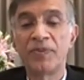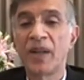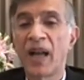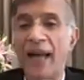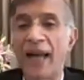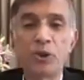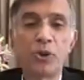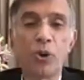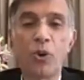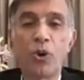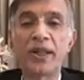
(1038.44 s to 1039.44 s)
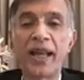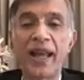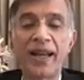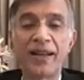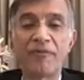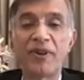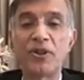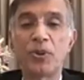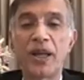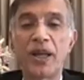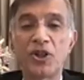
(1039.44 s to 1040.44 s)
I don't care if
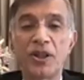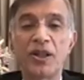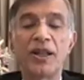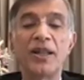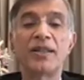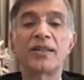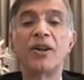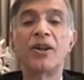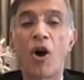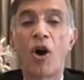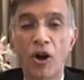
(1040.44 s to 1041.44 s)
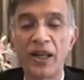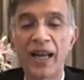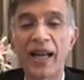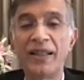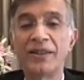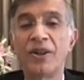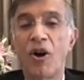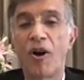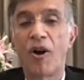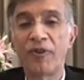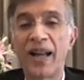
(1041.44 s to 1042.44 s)
education is online,
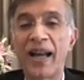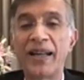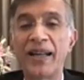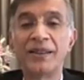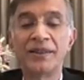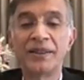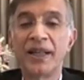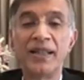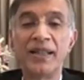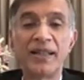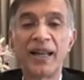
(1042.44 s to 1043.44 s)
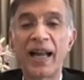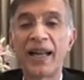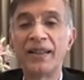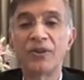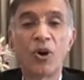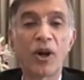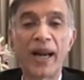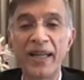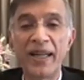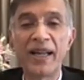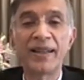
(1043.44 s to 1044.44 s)
offline, interline, or
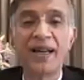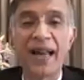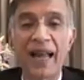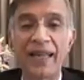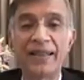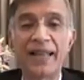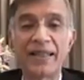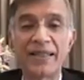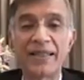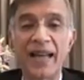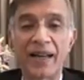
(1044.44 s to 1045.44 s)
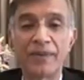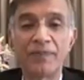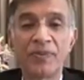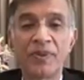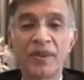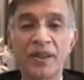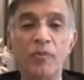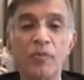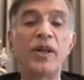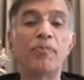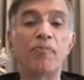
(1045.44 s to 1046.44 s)
any other line that is done.
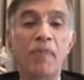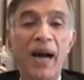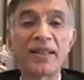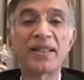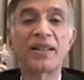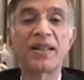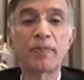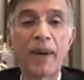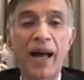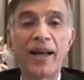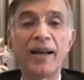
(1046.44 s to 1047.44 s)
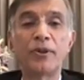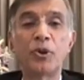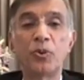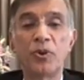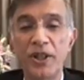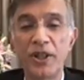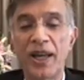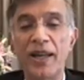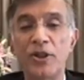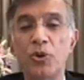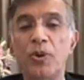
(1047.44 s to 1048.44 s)
We must aspire to
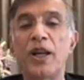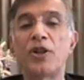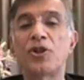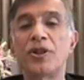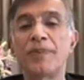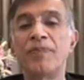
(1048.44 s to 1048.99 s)
reach education.